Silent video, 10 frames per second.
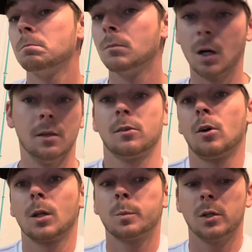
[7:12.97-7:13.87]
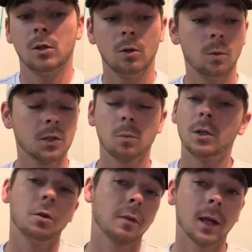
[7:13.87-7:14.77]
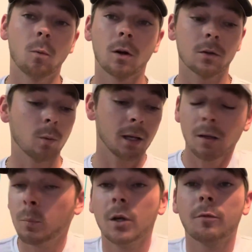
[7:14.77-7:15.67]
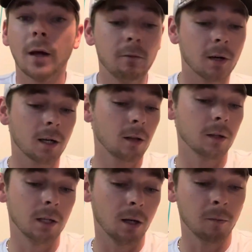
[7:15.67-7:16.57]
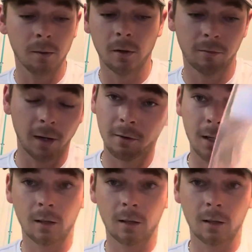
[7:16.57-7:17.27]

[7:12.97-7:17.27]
it's all up to you which one you think works well. It could be your favorite color, you know, maybe your favorite color is